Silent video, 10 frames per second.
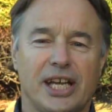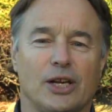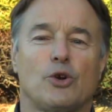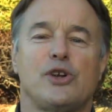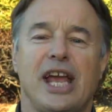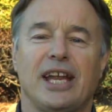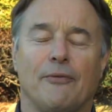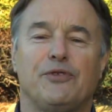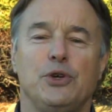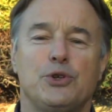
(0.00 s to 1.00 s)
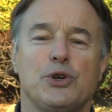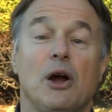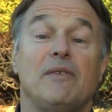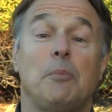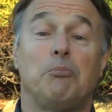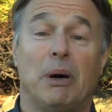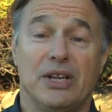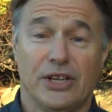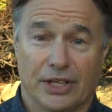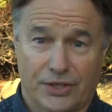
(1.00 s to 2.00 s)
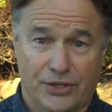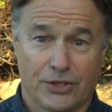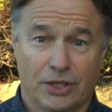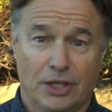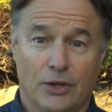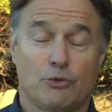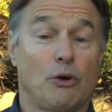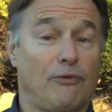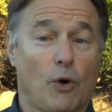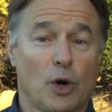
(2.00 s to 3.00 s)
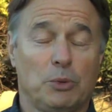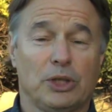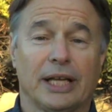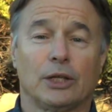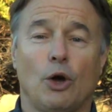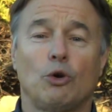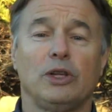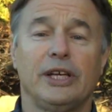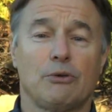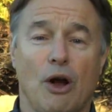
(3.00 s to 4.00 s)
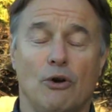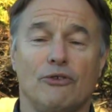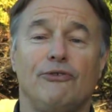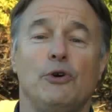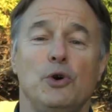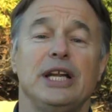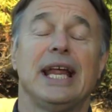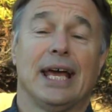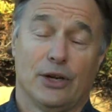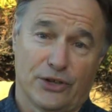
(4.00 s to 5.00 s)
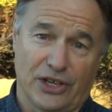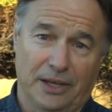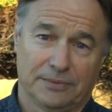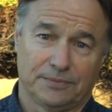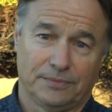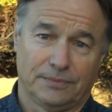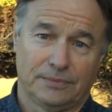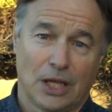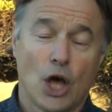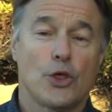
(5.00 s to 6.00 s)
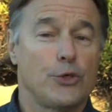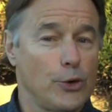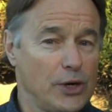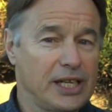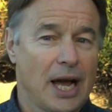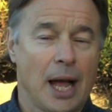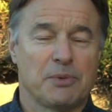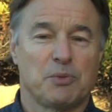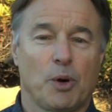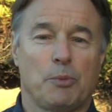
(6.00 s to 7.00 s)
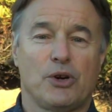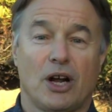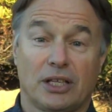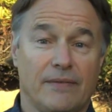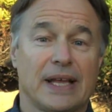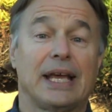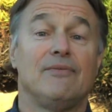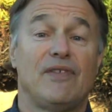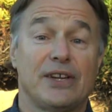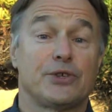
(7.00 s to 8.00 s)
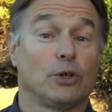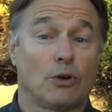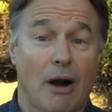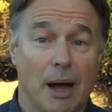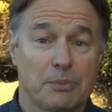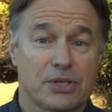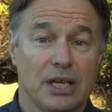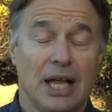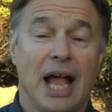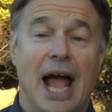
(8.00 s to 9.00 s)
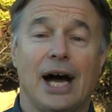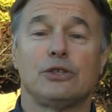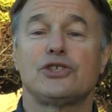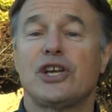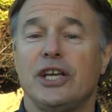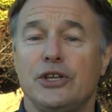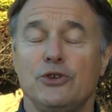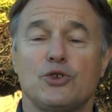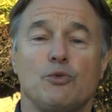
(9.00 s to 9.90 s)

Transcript: can create a future of abundance through affordable and locally grown food and energy. thirty times more productive than conventional crops, algae can use